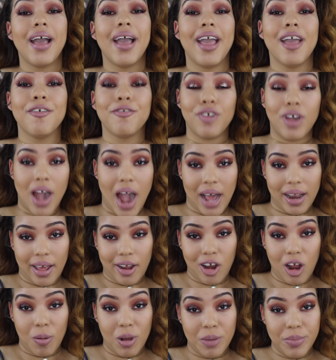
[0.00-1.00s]
And for
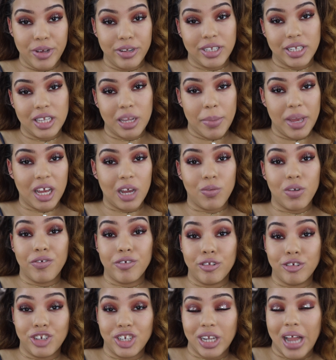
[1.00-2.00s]
highlighter, I'm going to be using the Makeup
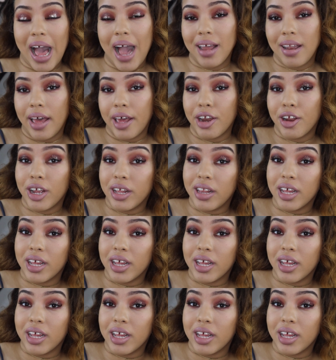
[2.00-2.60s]
Revolution highlighter